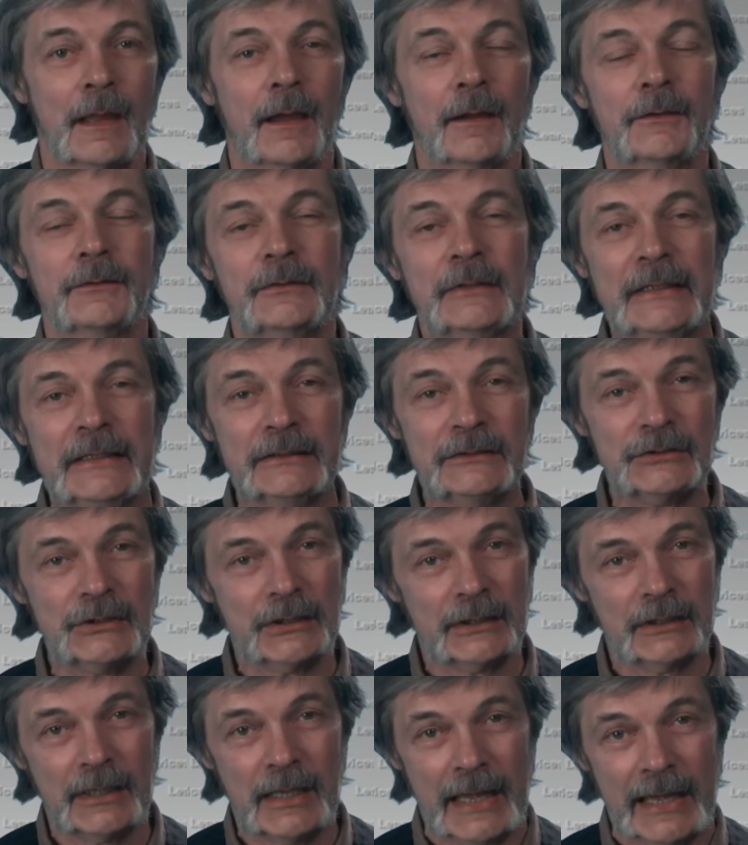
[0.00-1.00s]
I was
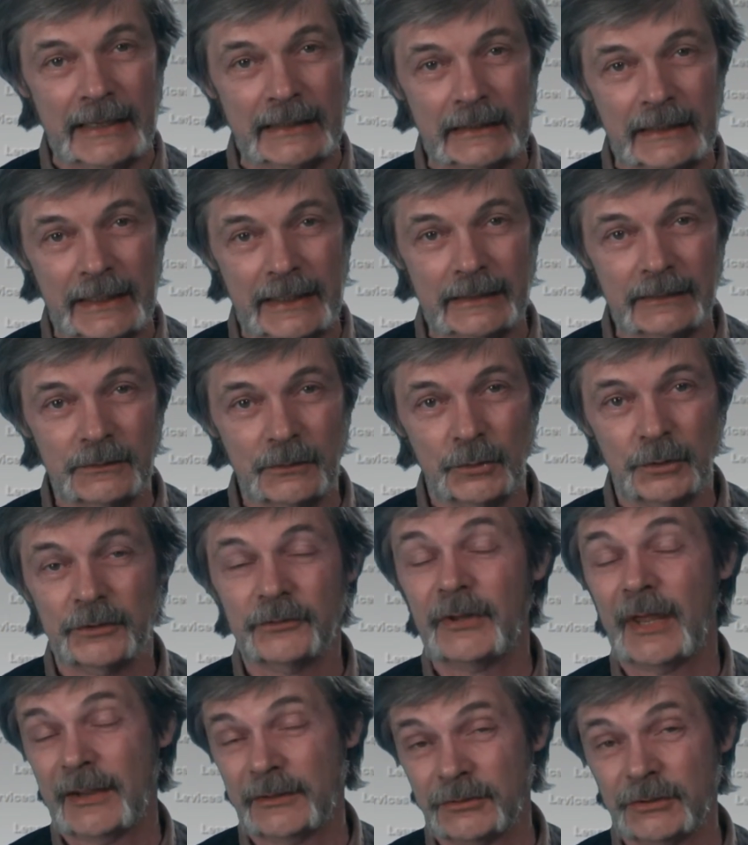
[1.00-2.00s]
teaching an online
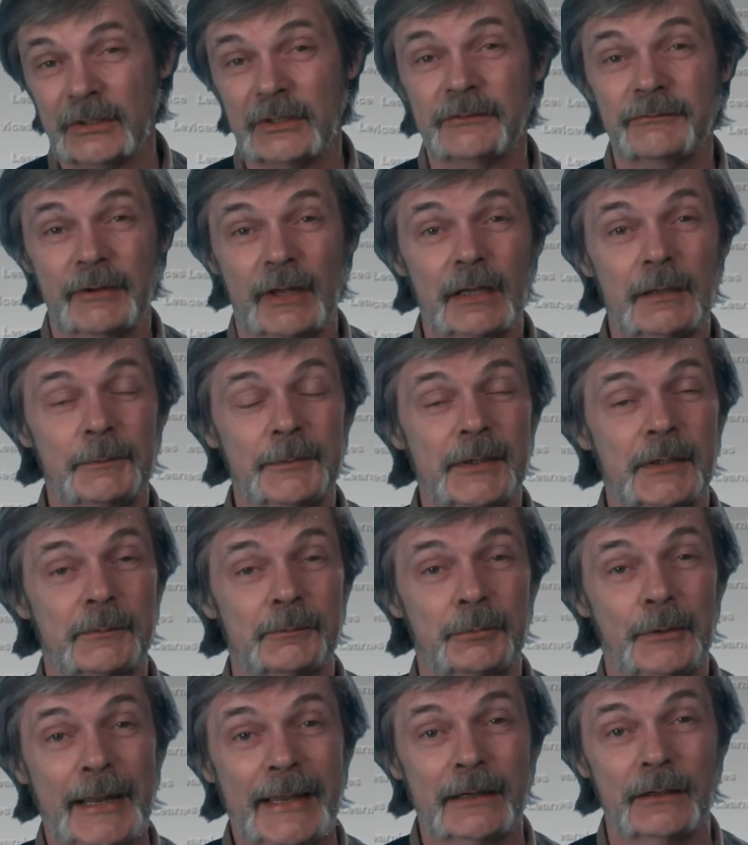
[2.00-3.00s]
course, actually developing a
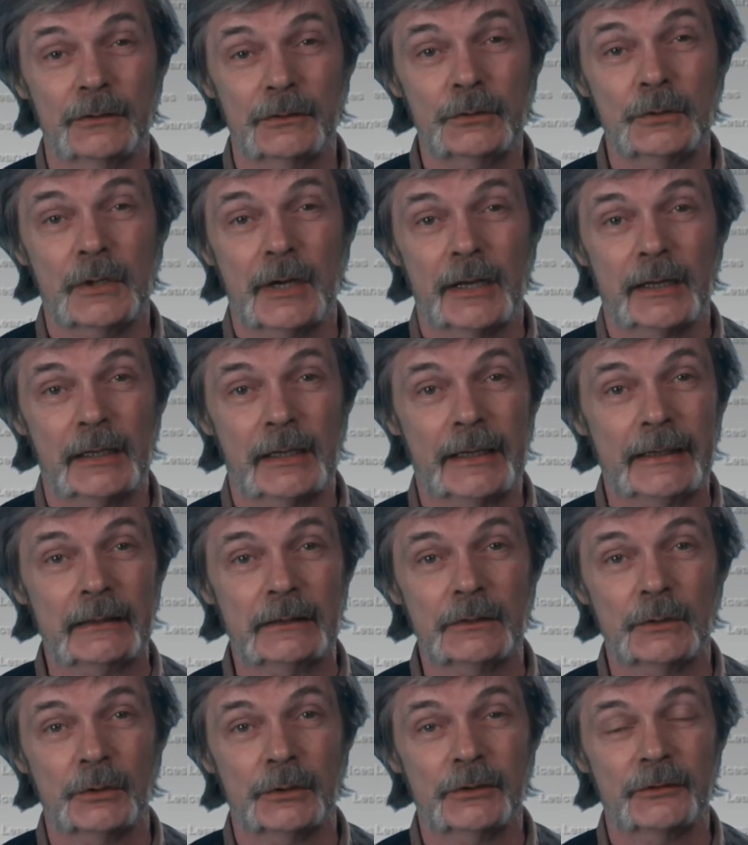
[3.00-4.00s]
brand new online
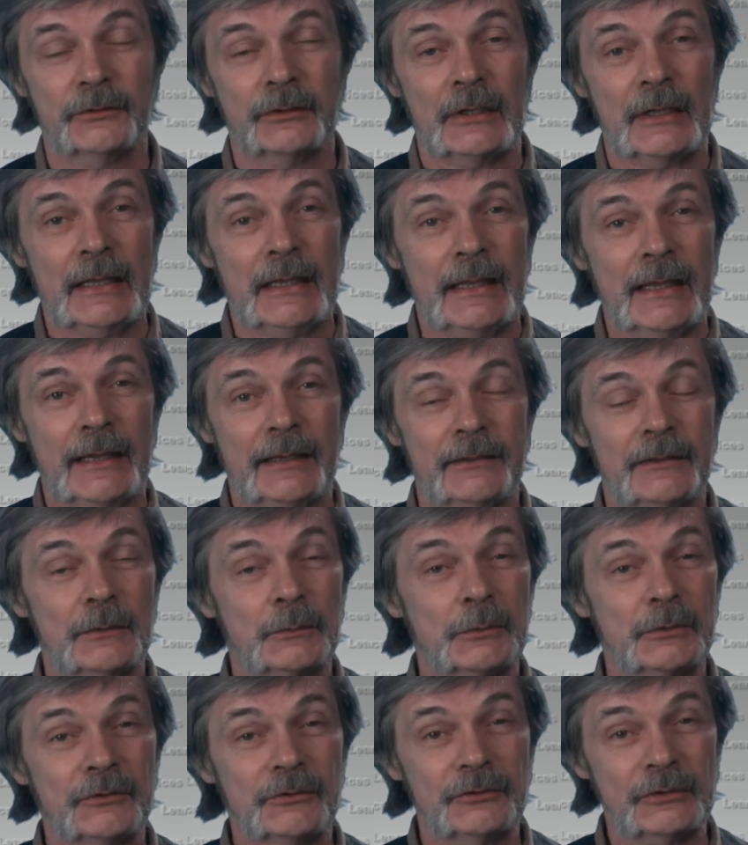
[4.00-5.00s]
course, and there
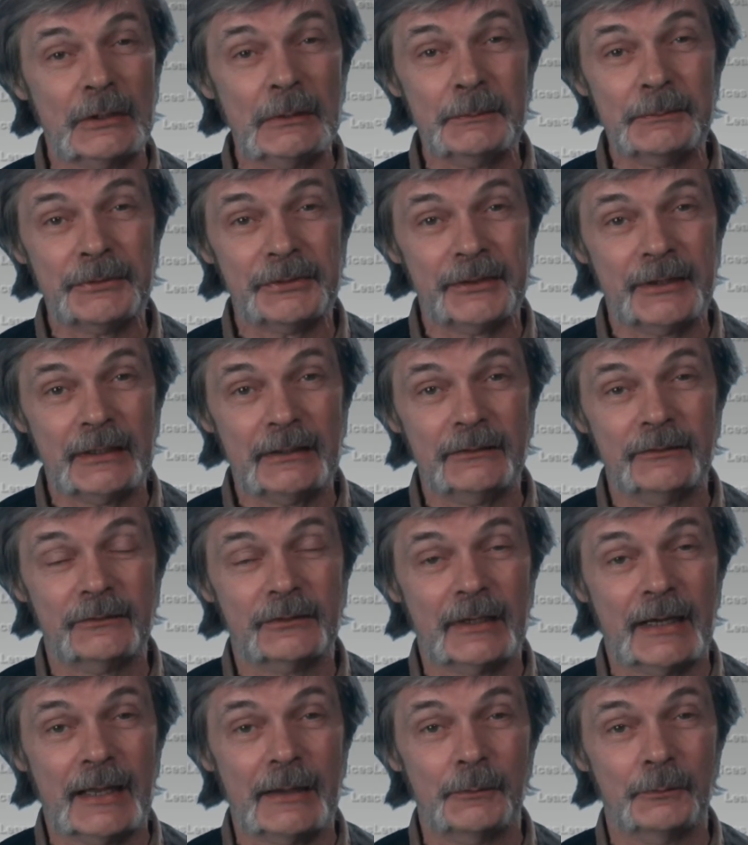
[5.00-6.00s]
were some things
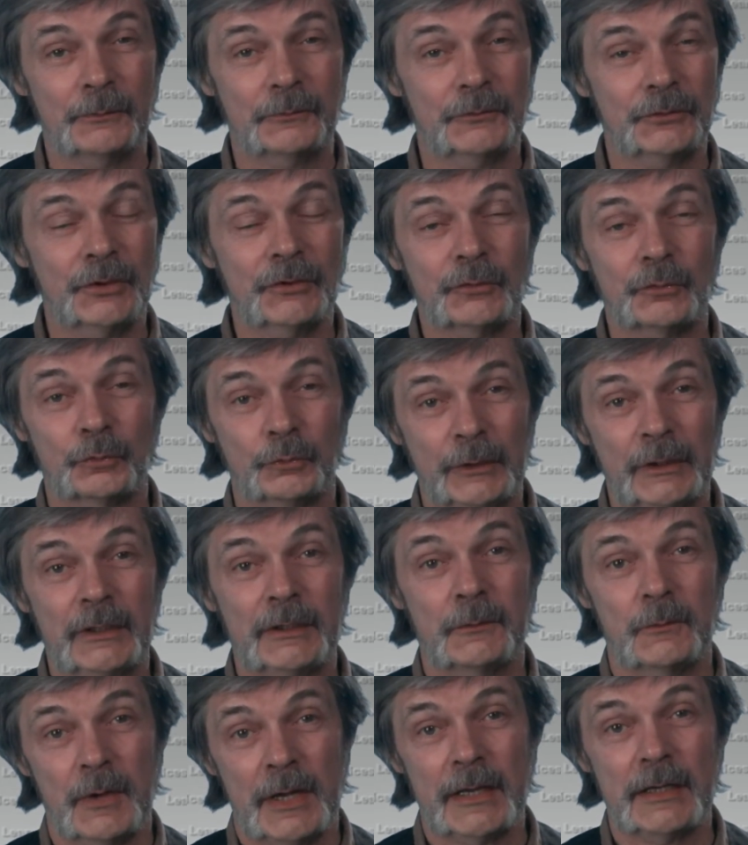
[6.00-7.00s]
that I just really
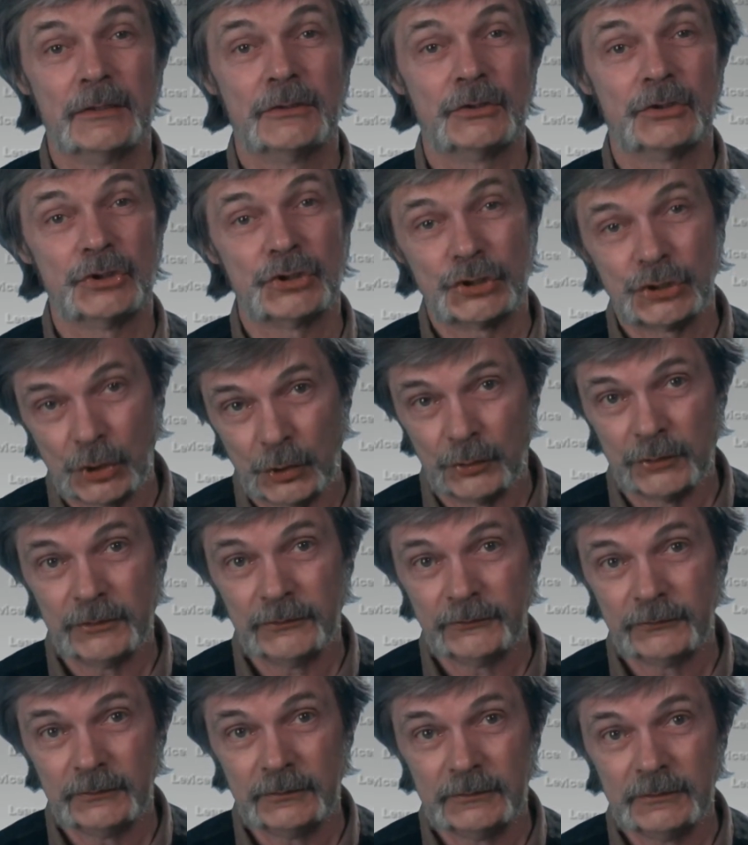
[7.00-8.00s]
wanted to show the
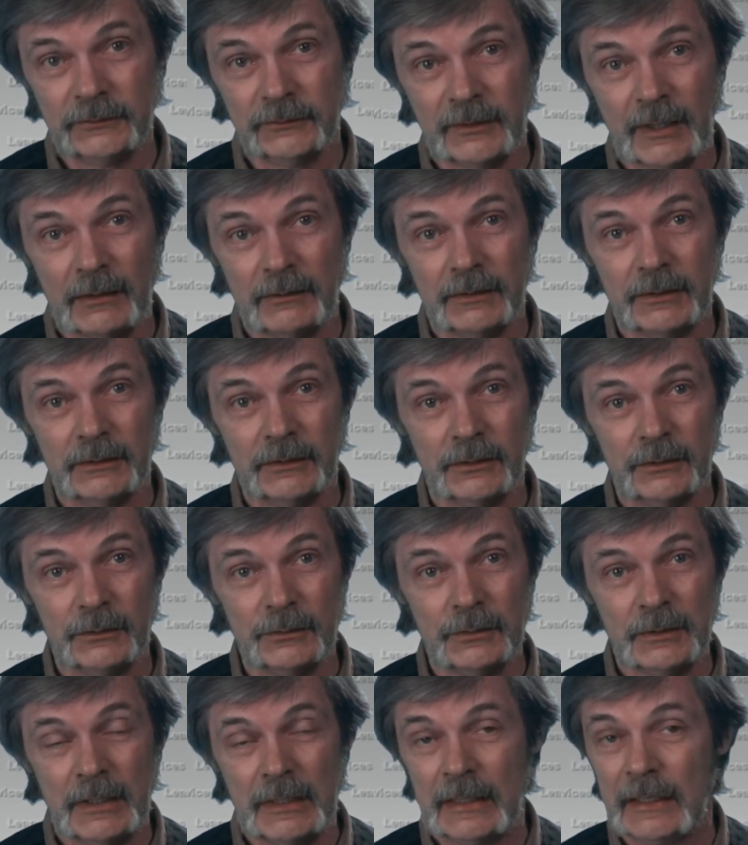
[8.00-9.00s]
students how to
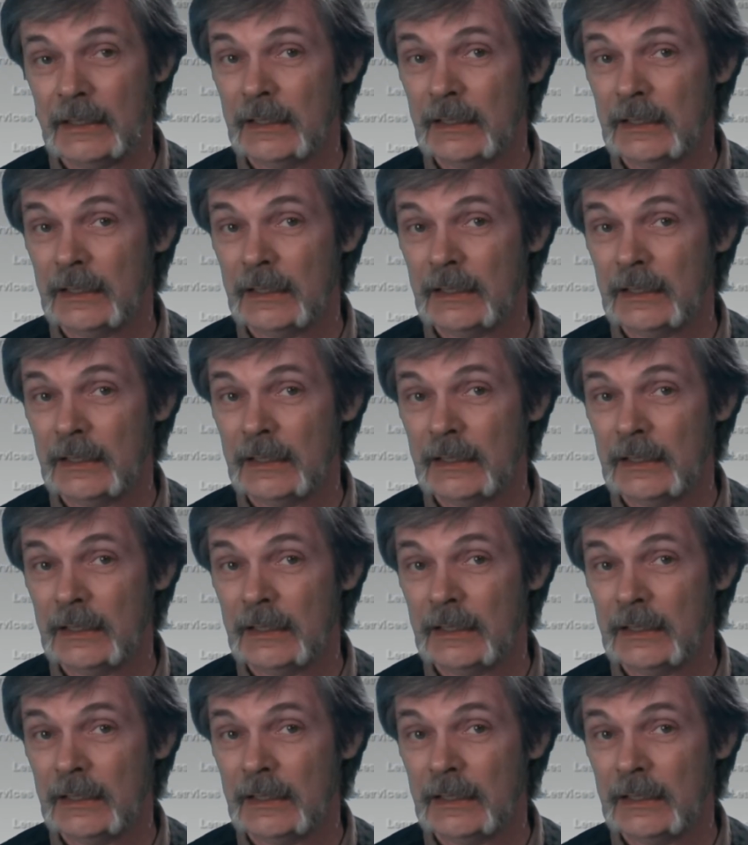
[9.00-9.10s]
do.